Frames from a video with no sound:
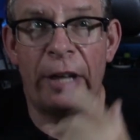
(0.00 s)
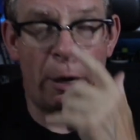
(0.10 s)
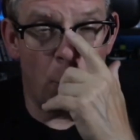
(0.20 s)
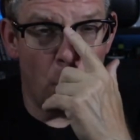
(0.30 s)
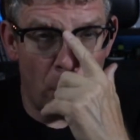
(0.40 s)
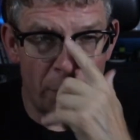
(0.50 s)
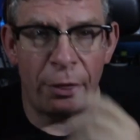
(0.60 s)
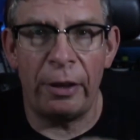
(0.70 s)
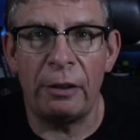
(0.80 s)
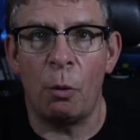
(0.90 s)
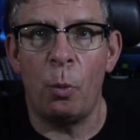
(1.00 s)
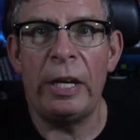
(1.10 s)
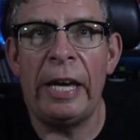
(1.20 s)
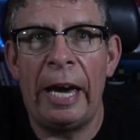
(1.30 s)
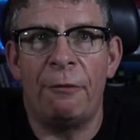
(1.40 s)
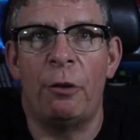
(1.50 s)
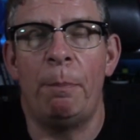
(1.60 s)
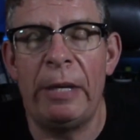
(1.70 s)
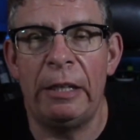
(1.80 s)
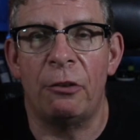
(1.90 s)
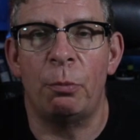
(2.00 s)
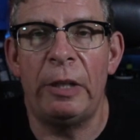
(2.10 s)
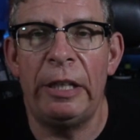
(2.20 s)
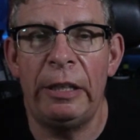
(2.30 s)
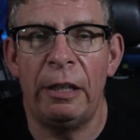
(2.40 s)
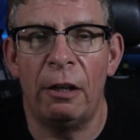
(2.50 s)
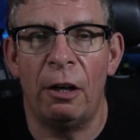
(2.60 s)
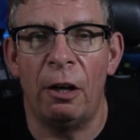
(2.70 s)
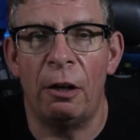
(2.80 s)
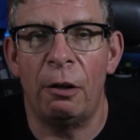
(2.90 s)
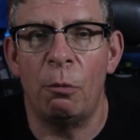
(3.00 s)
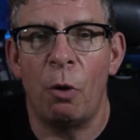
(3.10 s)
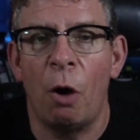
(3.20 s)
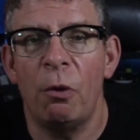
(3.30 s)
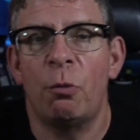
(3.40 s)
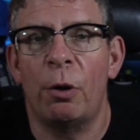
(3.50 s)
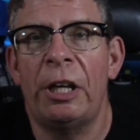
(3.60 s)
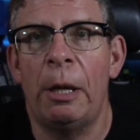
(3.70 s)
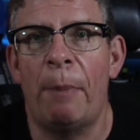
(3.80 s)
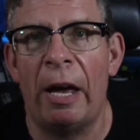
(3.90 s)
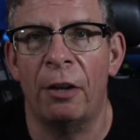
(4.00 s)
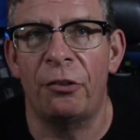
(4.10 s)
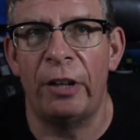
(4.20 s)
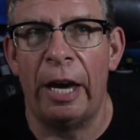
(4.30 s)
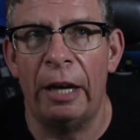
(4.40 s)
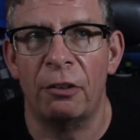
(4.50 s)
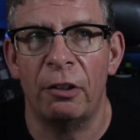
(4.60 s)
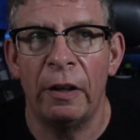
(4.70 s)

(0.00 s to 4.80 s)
Now, one thing that we have to be is we are always working a balancing act.